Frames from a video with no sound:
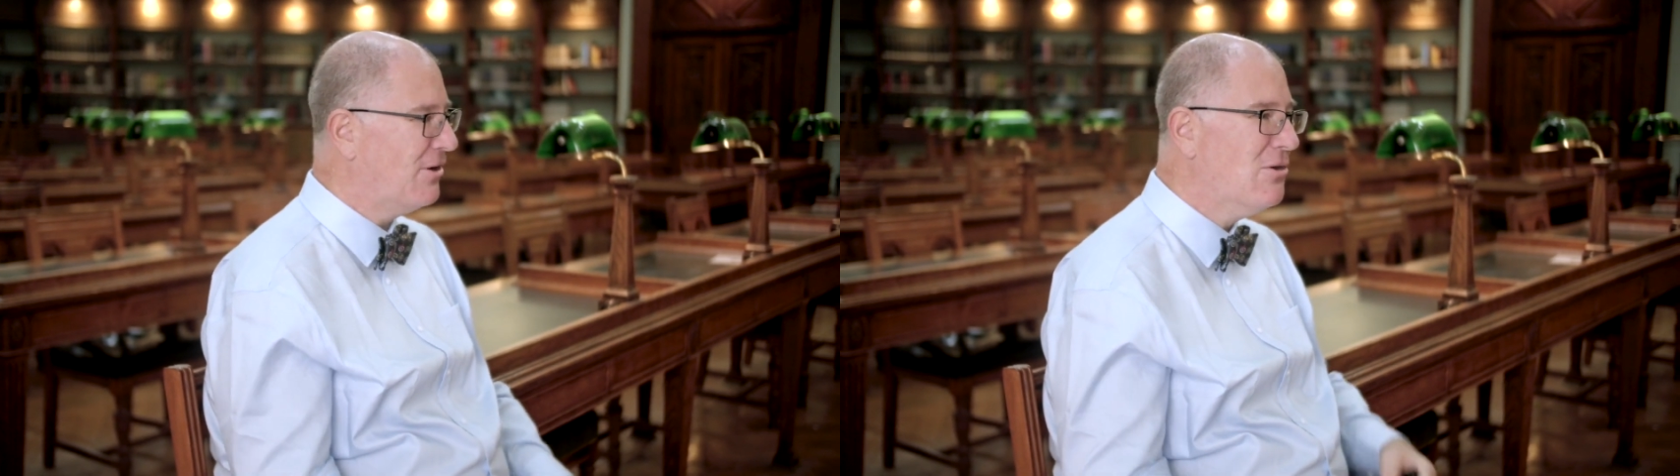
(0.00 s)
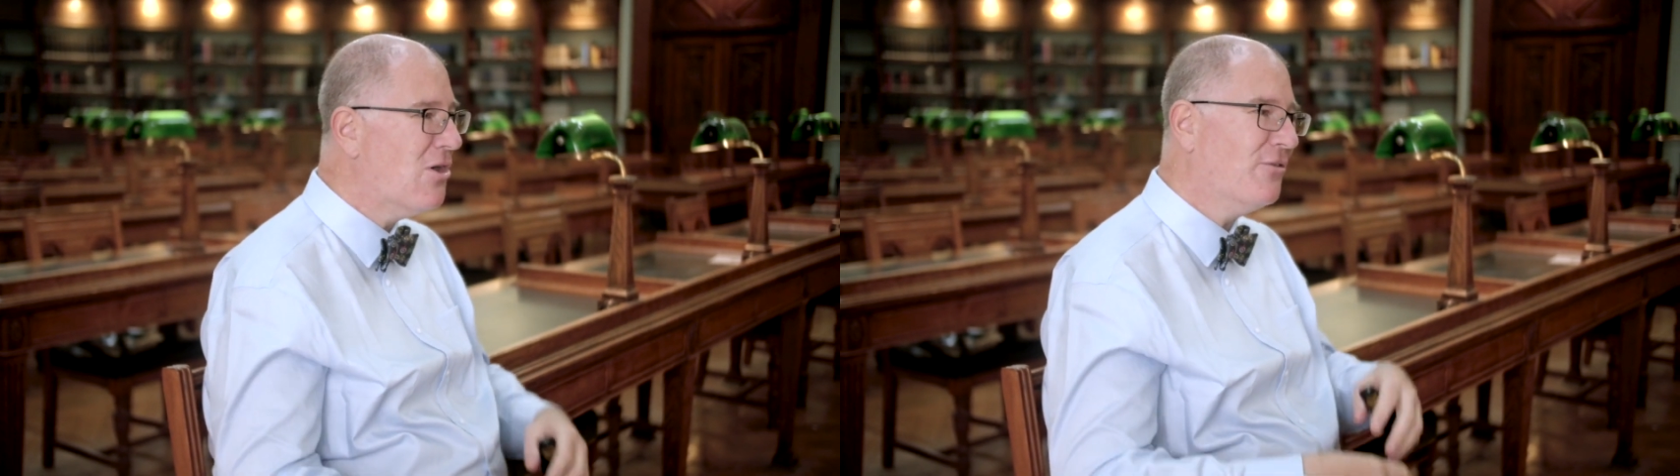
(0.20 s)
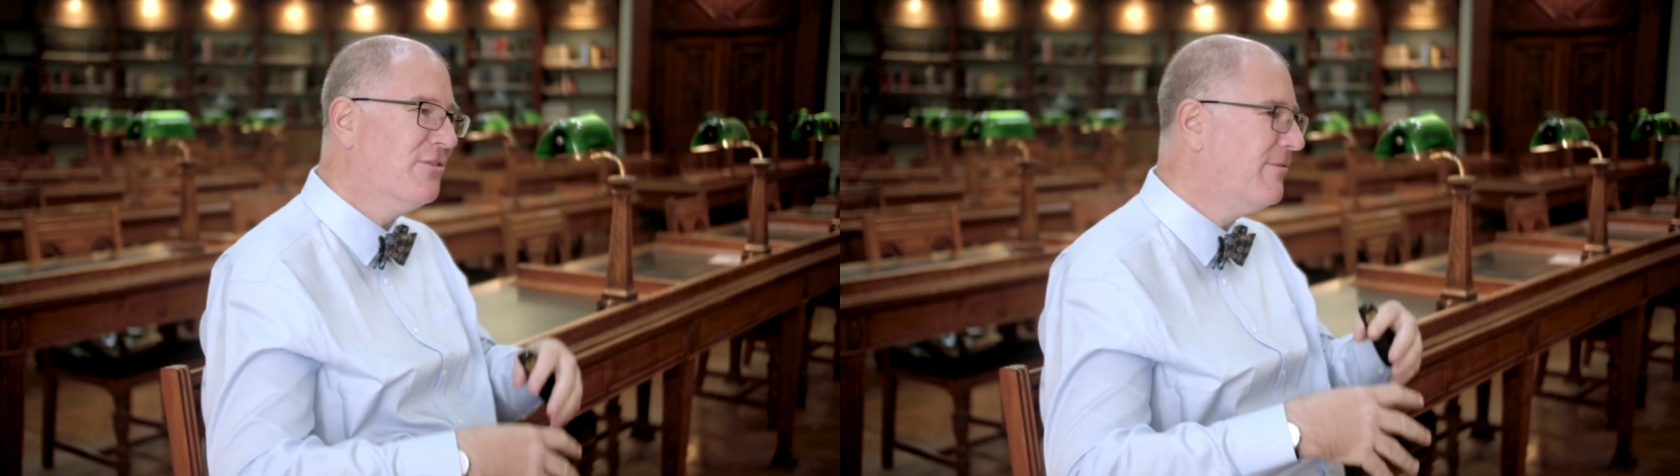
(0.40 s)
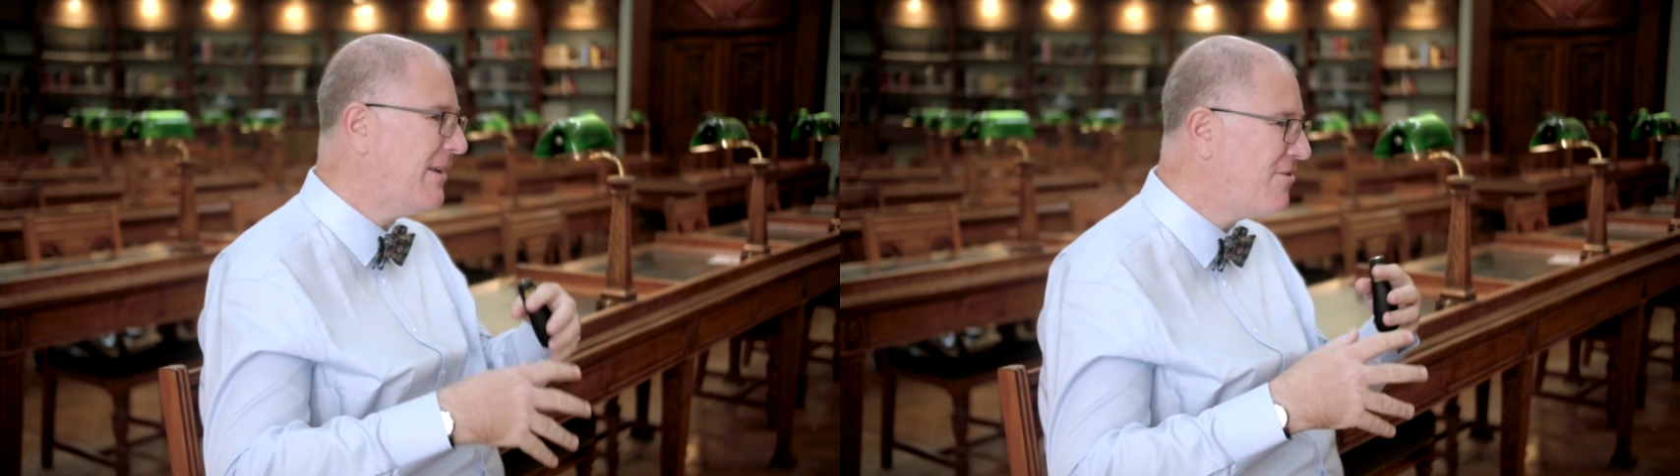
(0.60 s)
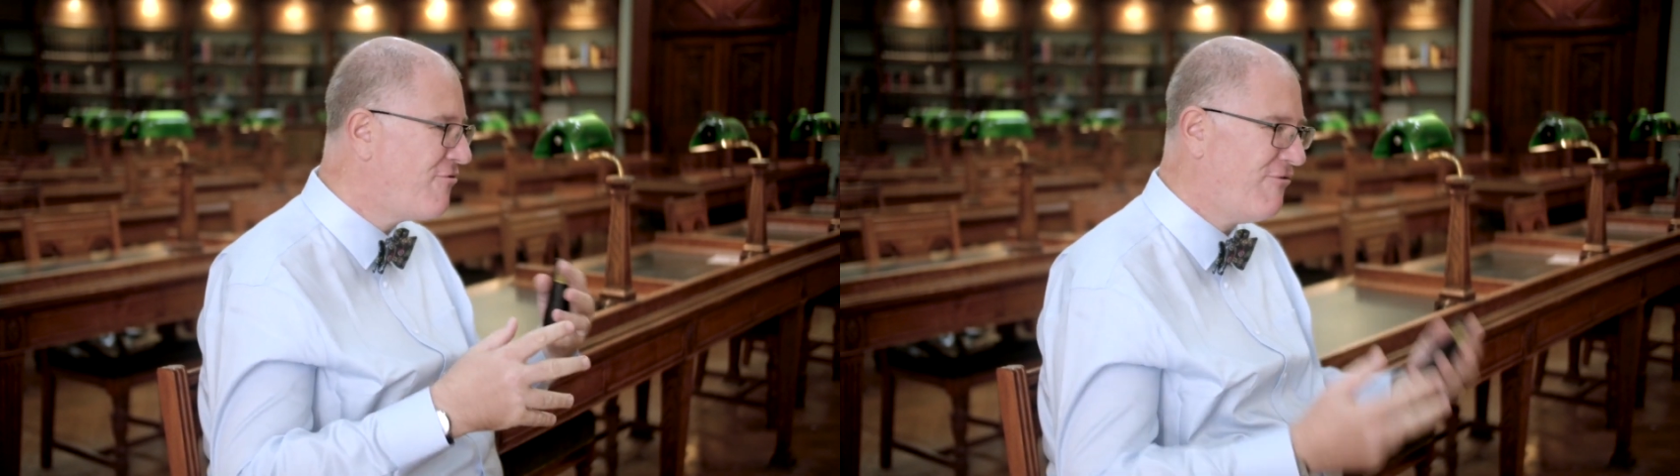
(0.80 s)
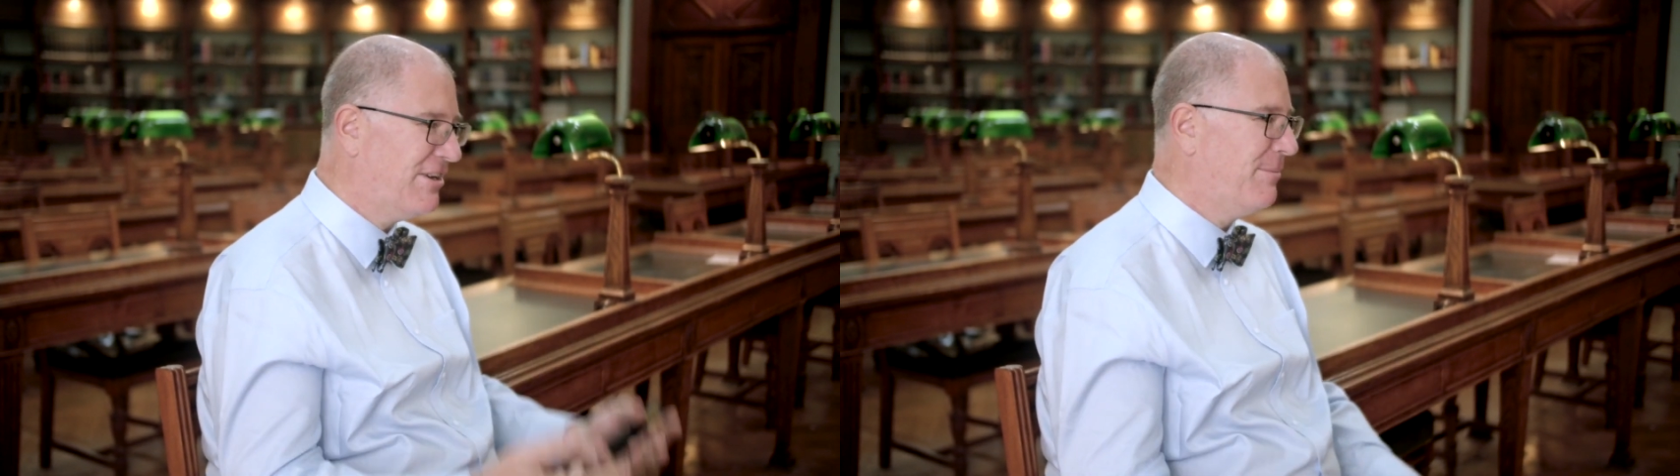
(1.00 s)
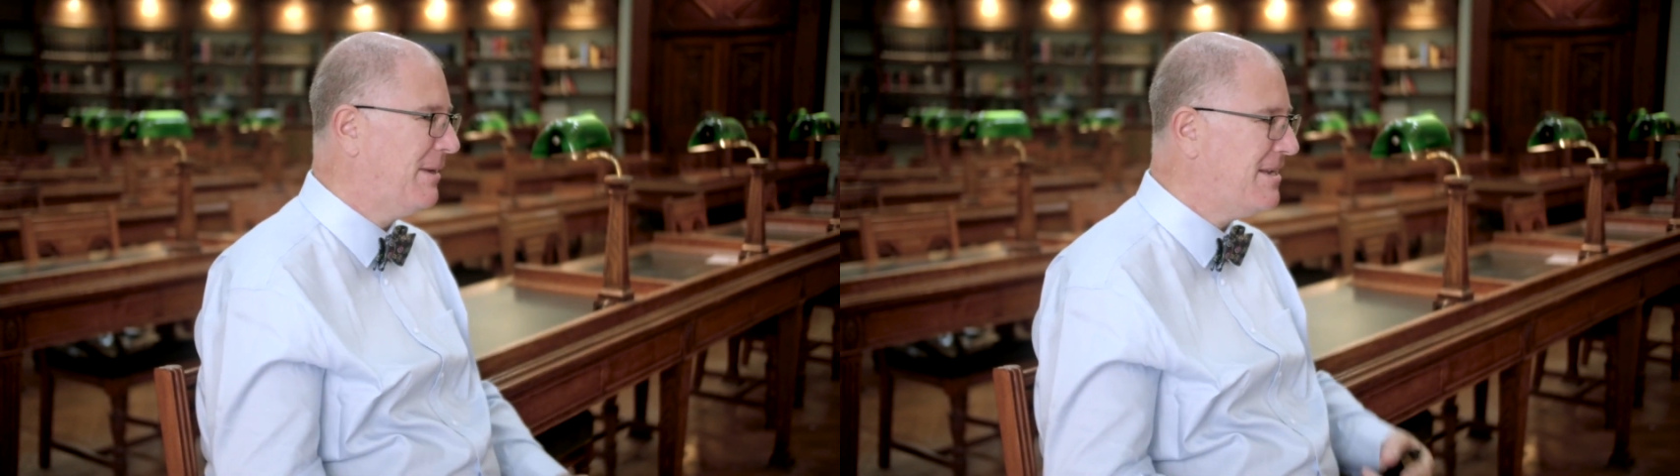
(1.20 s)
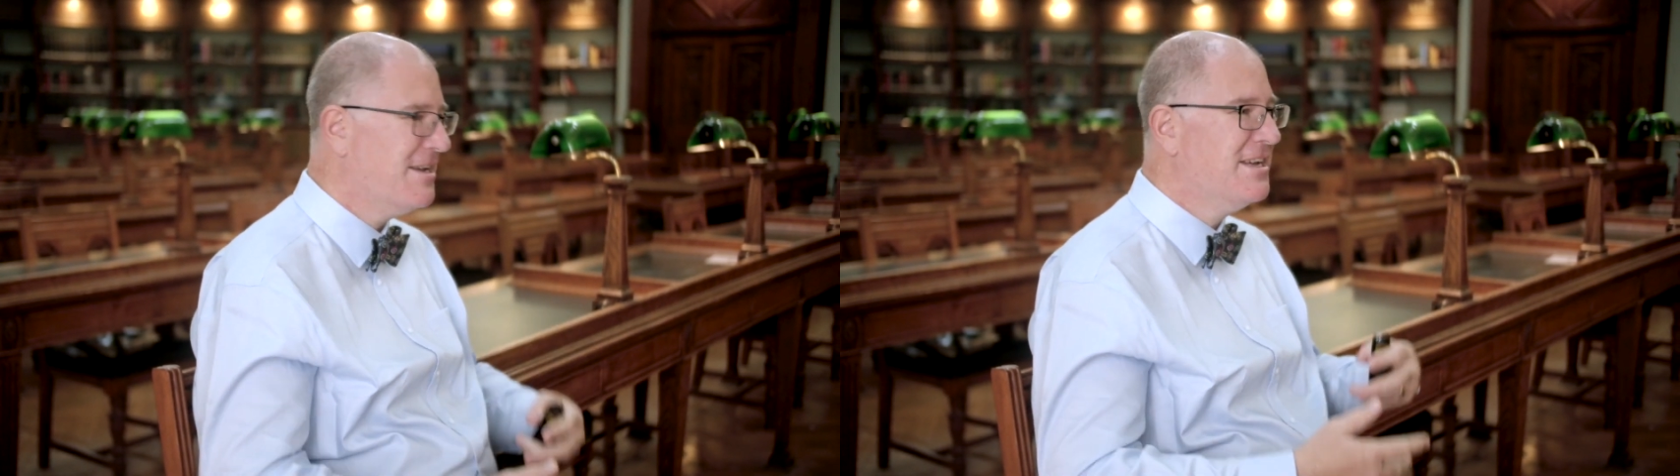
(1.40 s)
So lots of
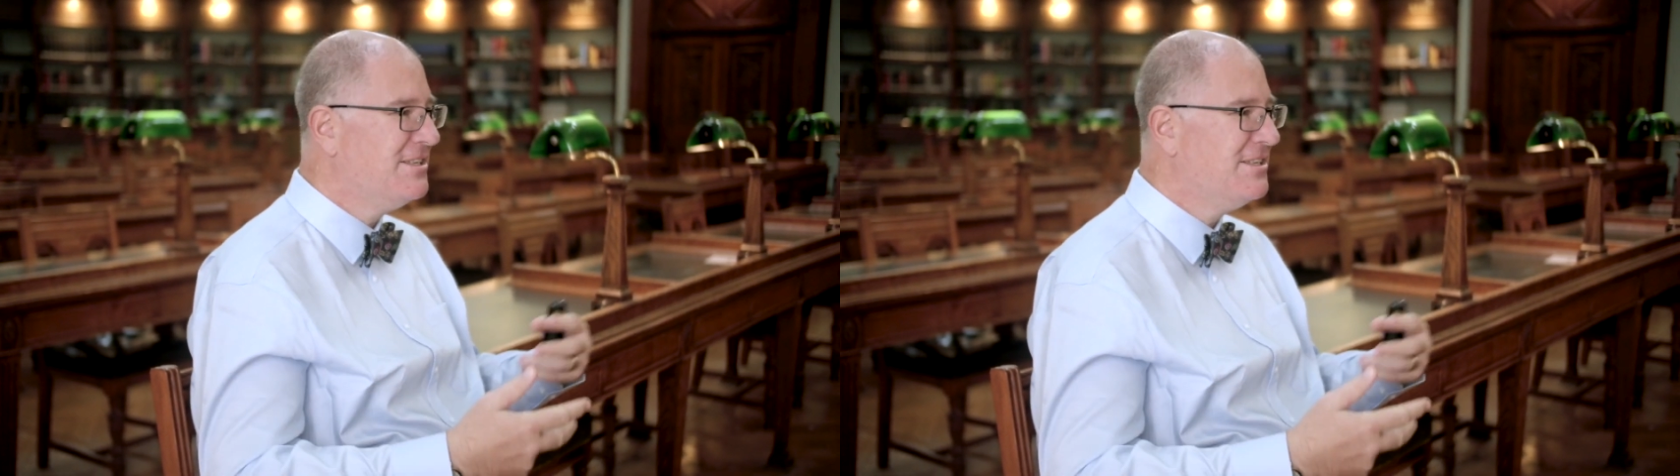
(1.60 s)
incredibly